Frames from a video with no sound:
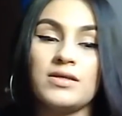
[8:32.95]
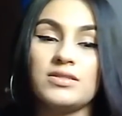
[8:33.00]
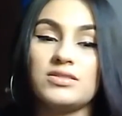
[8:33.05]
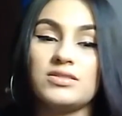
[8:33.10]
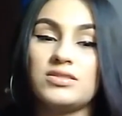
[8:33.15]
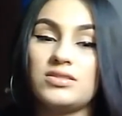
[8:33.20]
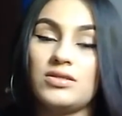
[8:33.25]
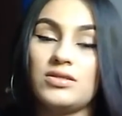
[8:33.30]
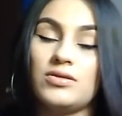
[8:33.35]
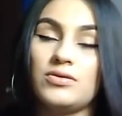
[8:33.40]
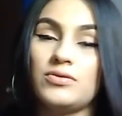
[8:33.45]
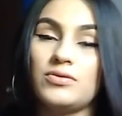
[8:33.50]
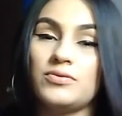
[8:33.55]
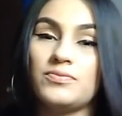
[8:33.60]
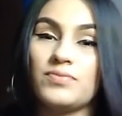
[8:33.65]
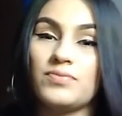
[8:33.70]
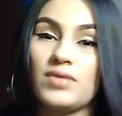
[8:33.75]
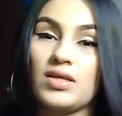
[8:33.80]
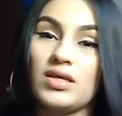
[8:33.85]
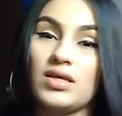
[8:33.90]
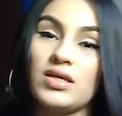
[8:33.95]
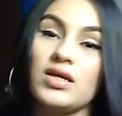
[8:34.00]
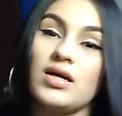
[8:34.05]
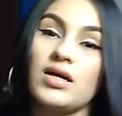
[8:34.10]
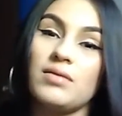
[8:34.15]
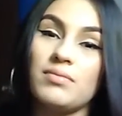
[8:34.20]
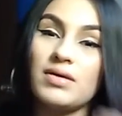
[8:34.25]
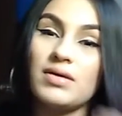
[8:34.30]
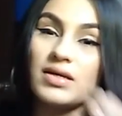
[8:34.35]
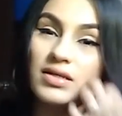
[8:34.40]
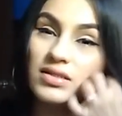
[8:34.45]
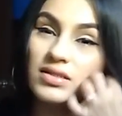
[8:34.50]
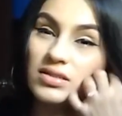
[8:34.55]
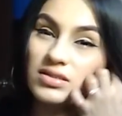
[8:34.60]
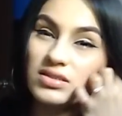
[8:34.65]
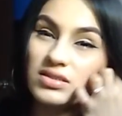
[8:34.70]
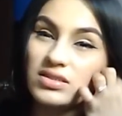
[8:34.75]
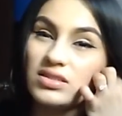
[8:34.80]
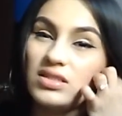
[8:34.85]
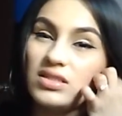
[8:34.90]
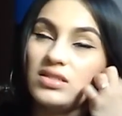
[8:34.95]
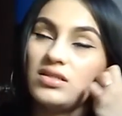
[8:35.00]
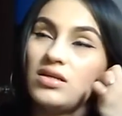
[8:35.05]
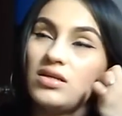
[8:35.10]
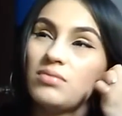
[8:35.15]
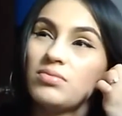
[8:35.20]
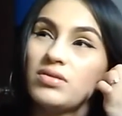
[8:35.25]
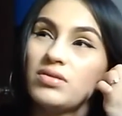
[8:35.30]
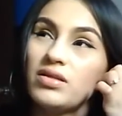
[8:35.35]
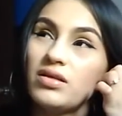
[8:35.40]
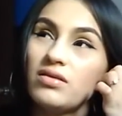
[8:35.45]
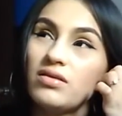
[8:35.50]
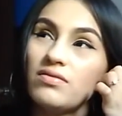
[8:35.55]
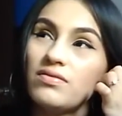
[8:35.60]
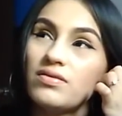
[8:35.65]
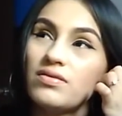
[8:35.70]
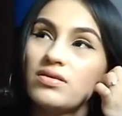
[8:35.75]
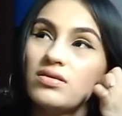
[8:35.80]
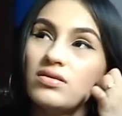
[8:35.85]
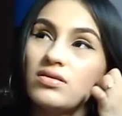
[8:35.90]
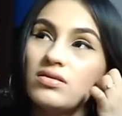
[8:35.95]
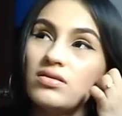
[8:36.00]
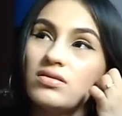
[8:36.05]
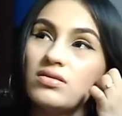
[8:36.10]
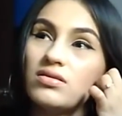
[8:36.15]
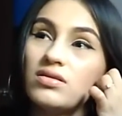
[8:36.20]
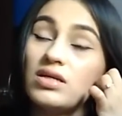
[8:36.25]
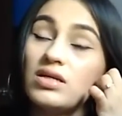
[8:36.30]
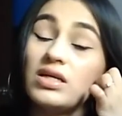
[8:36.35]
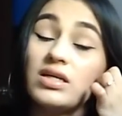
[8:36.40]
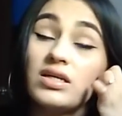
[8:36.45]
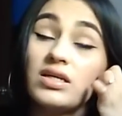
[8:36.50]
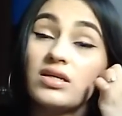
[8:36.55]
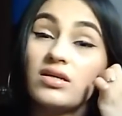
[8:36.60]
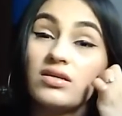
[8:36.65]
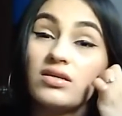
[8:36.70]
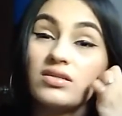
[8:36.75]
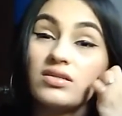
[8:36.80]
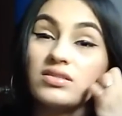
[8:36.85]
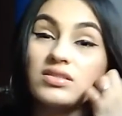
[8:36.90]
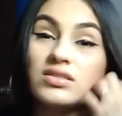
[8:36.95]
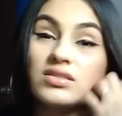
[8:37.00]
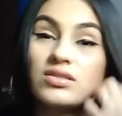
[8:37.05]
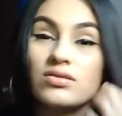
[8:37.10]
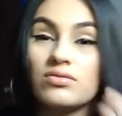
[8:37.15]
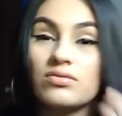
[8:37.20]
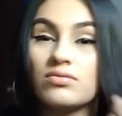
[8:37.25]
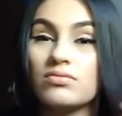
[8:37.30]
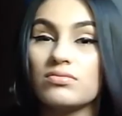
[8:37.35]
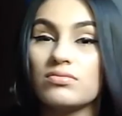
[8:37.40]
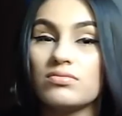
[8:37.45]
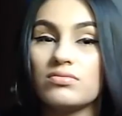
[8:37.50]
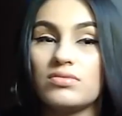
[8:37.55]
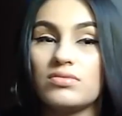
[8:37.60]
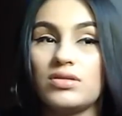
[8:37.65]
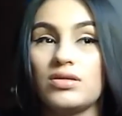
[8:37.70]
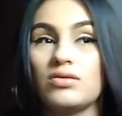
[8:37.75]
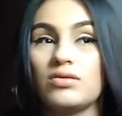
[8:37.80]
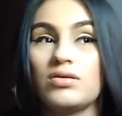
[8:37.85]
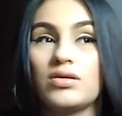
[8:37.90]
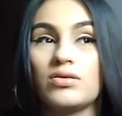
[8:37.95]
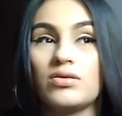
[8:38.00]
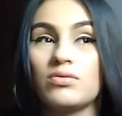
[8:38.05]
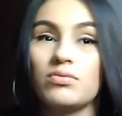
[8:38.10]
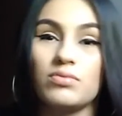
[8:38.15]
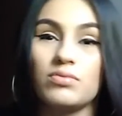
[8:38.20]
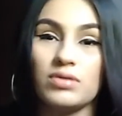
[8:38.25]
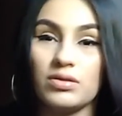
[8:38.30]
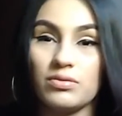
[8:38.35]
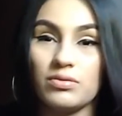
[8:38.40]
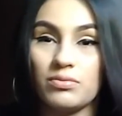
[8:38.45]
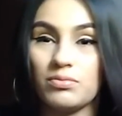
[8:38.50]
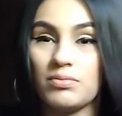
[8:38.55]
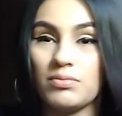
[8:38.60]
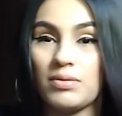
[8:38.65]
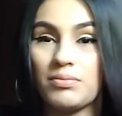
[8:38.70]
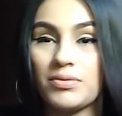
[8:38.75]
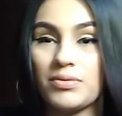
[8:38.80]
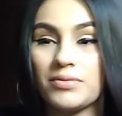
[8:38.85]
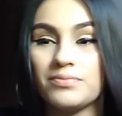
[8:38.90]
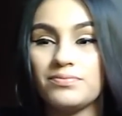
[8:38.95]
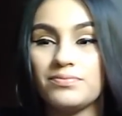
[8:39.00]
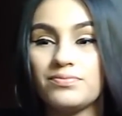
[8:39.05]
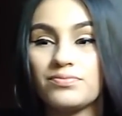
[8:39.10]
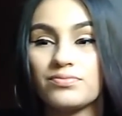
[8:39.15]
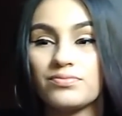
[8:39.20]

So he got my son, I believe. I honestly don't know. I don't really remember.